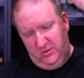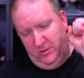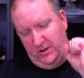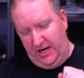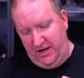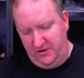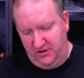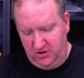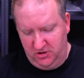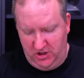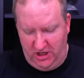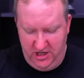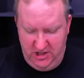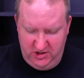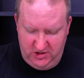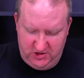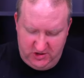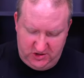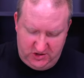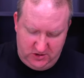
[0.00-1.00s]
We got the
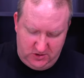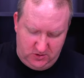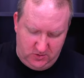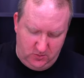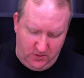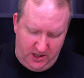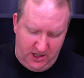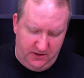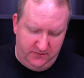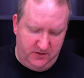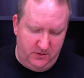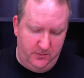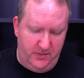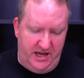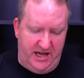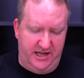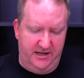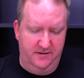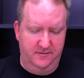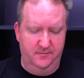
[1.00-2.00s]
chase right off the
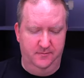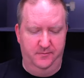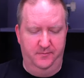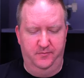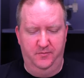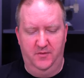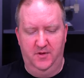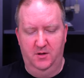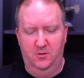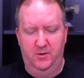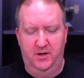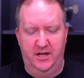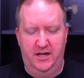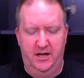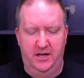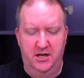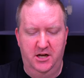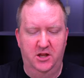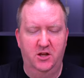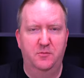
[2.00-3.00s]
bat. We got
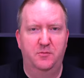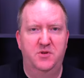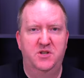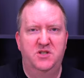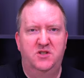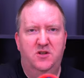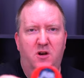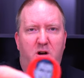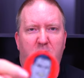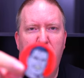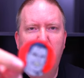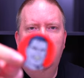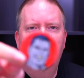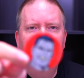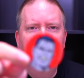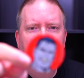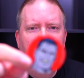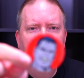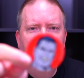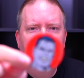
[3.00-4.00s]
another
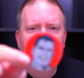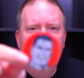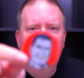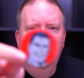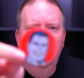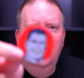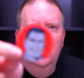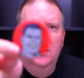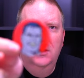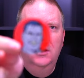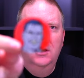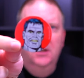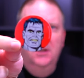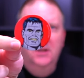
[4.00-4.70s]
Bizarro.